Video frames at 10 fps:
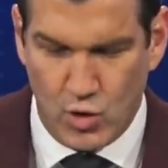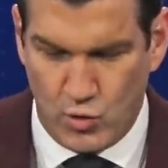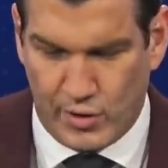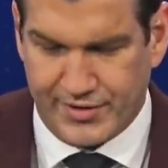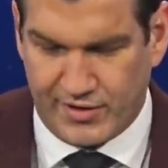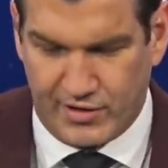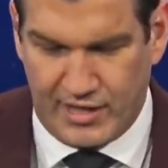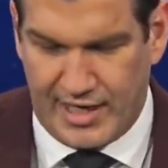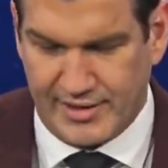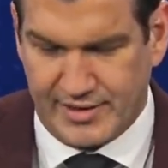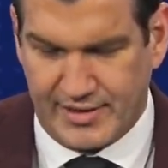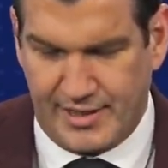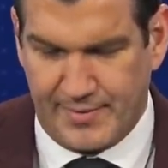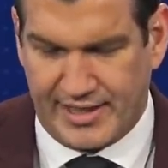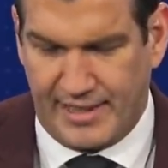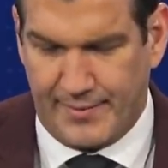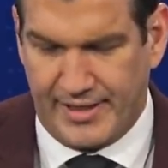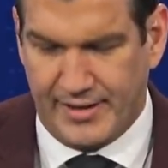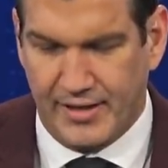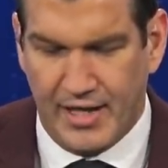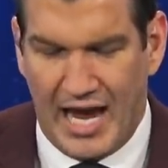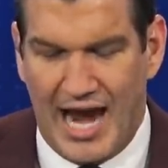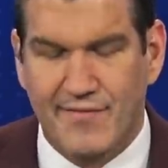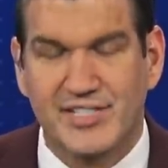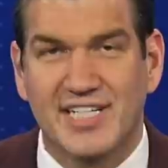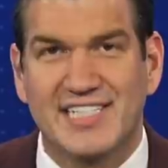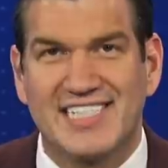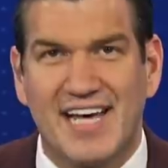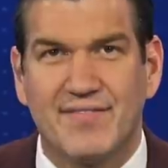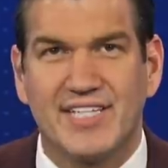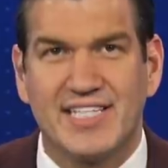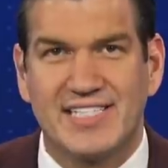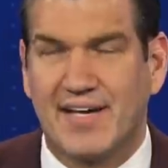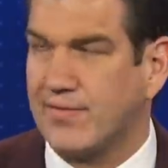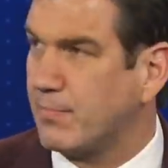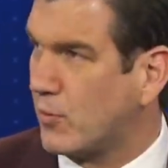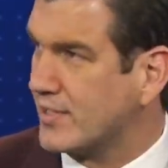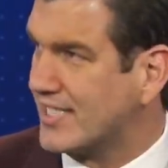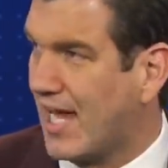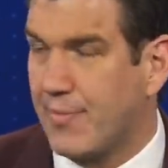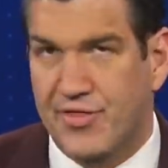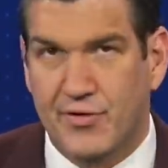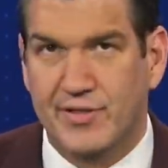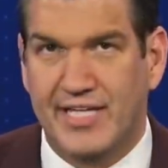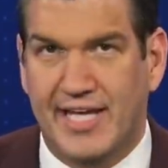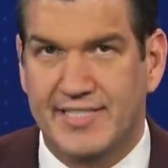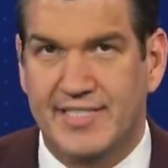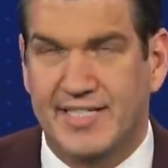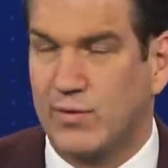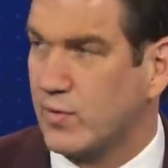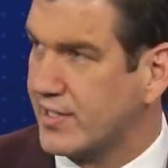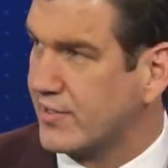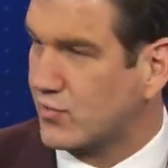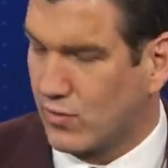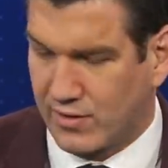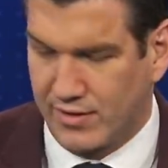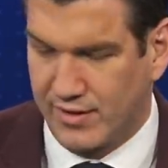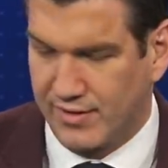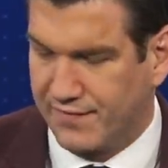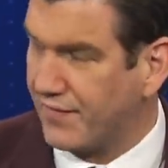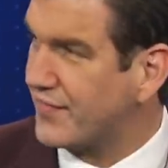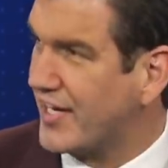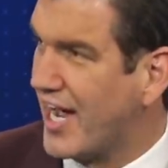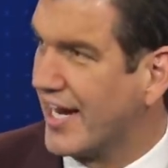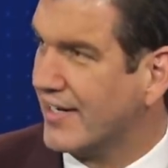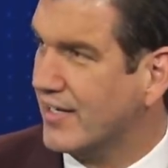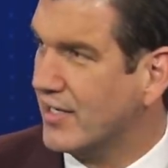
North Carolina is a team that came in averaging 77 points a game, third in the ACC. What they score? 59.